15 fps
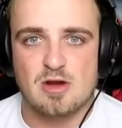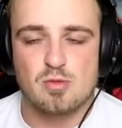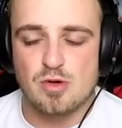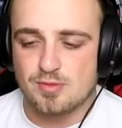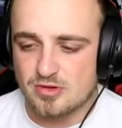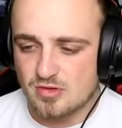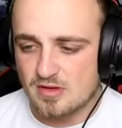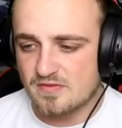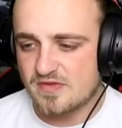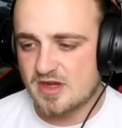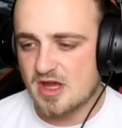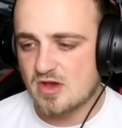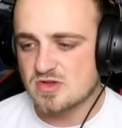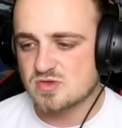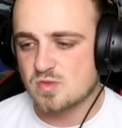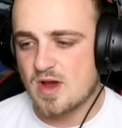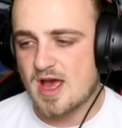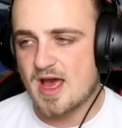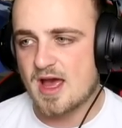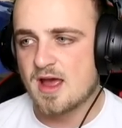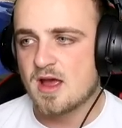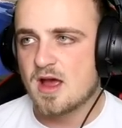I will be doing videos
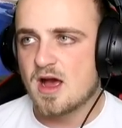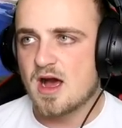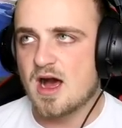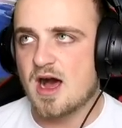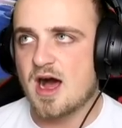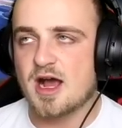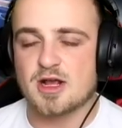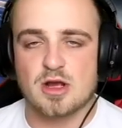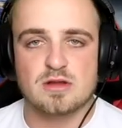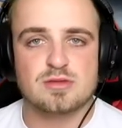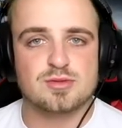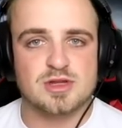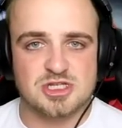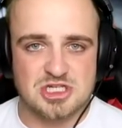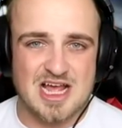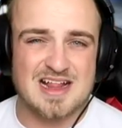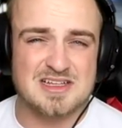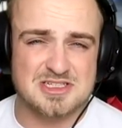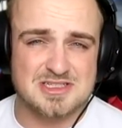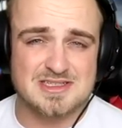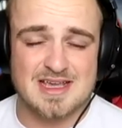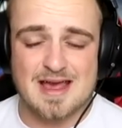where uh, I go through the
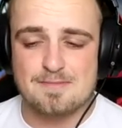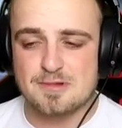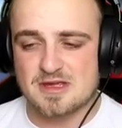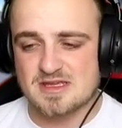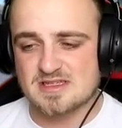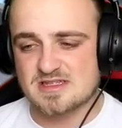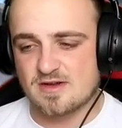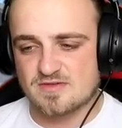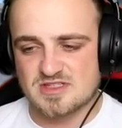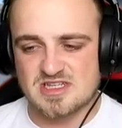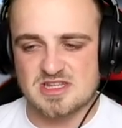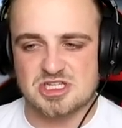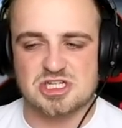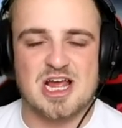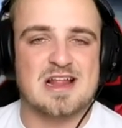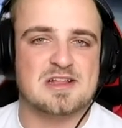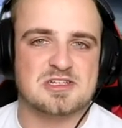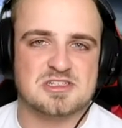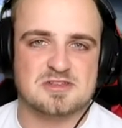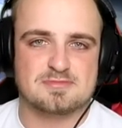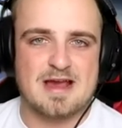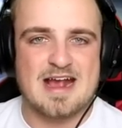challenges again because obviously the
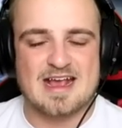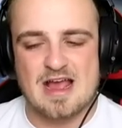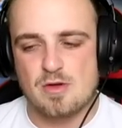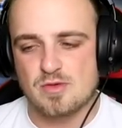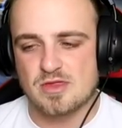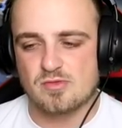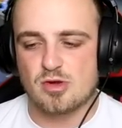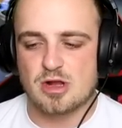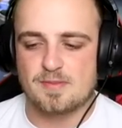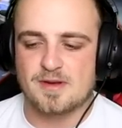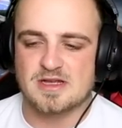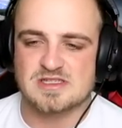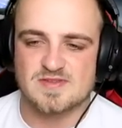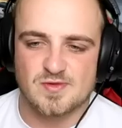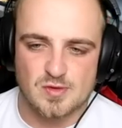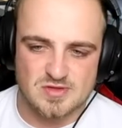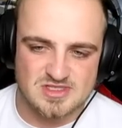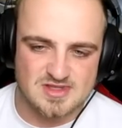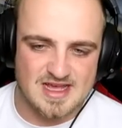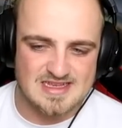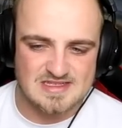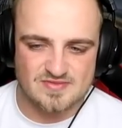challenges are back out with the Rocket Pass 4.
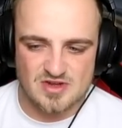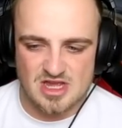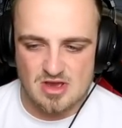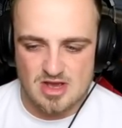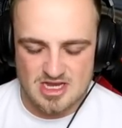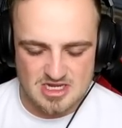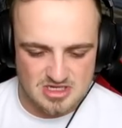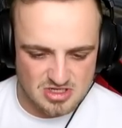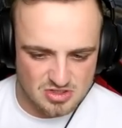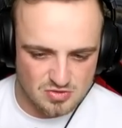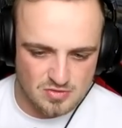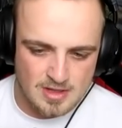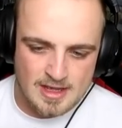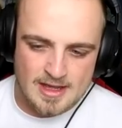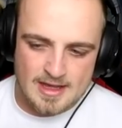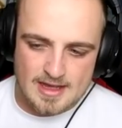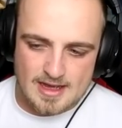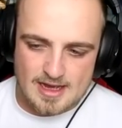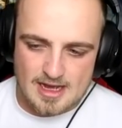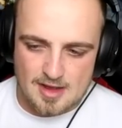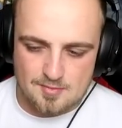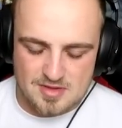So that's a video I can do
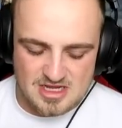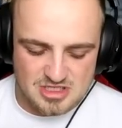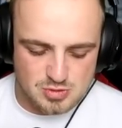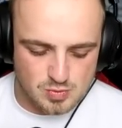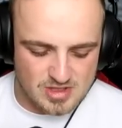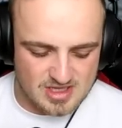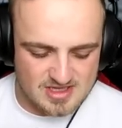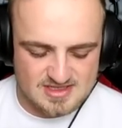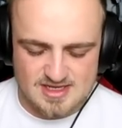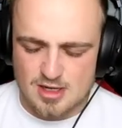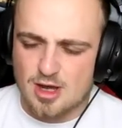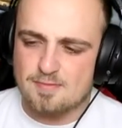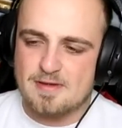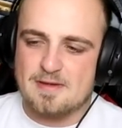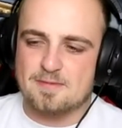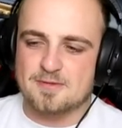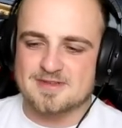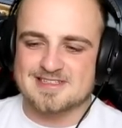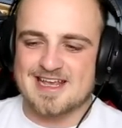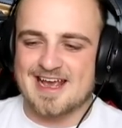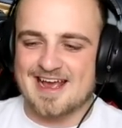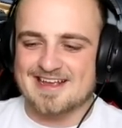um, each week because a lot of people
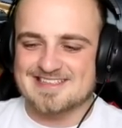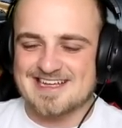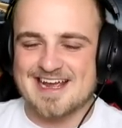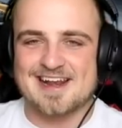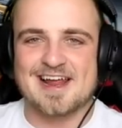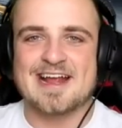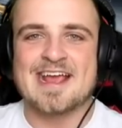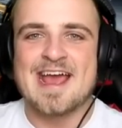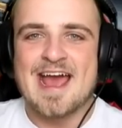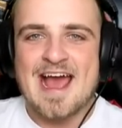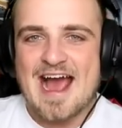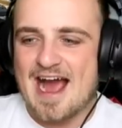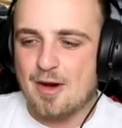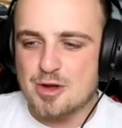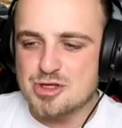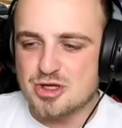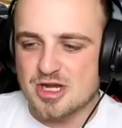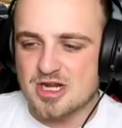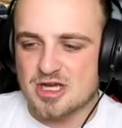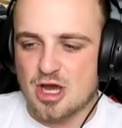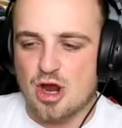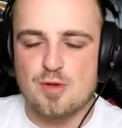are saying like, how are you
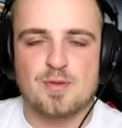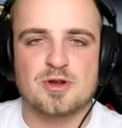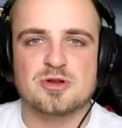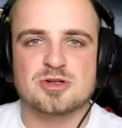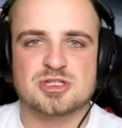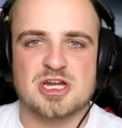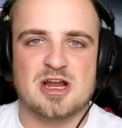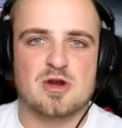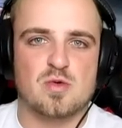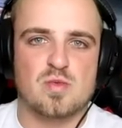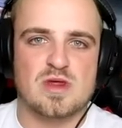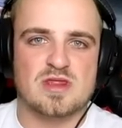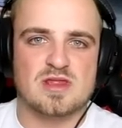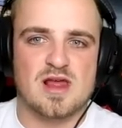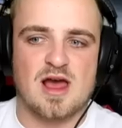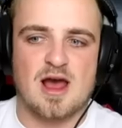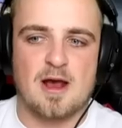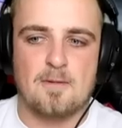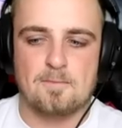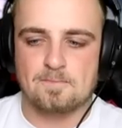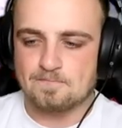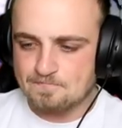going to cope on your channel with
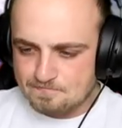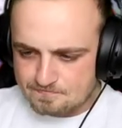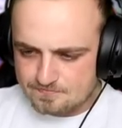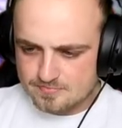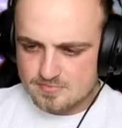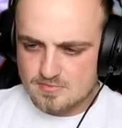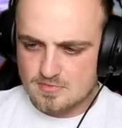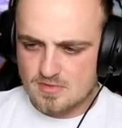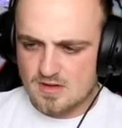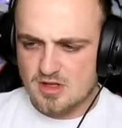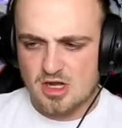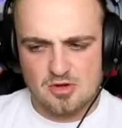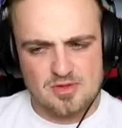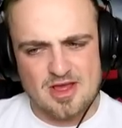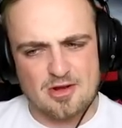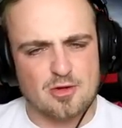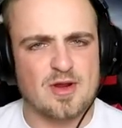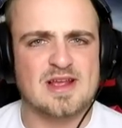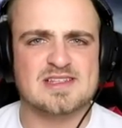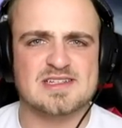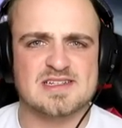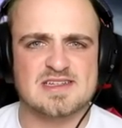um, you know, without
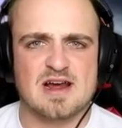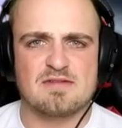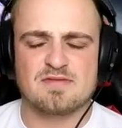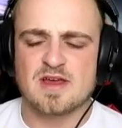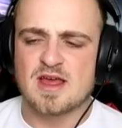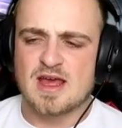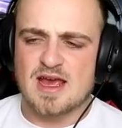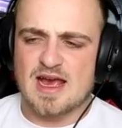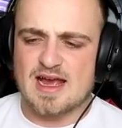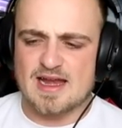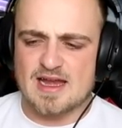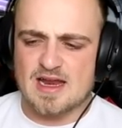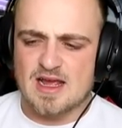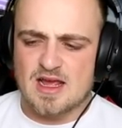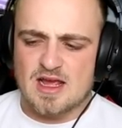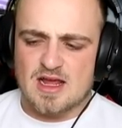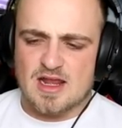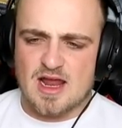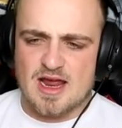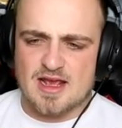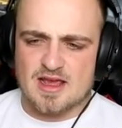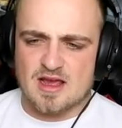crates and stuff. And
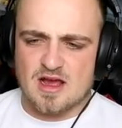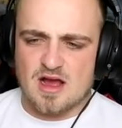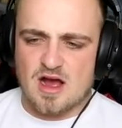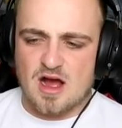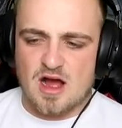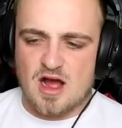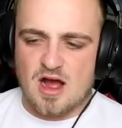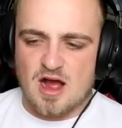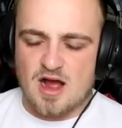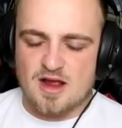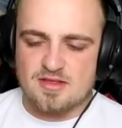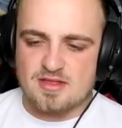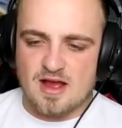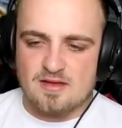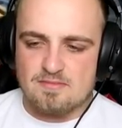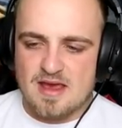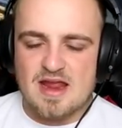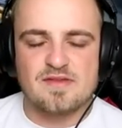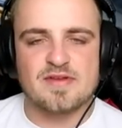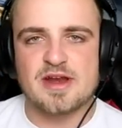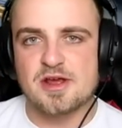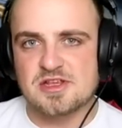like, I, I
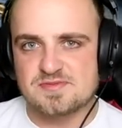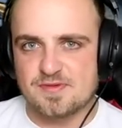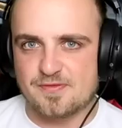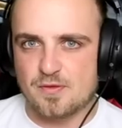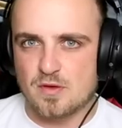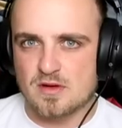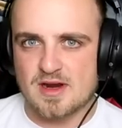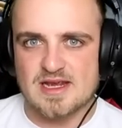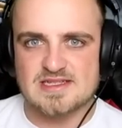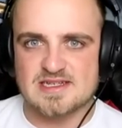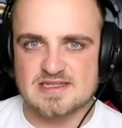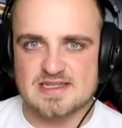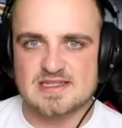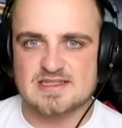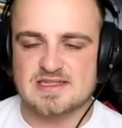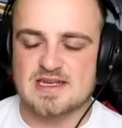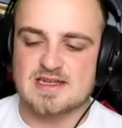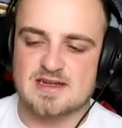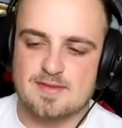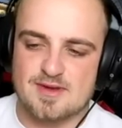made videos before crates existed.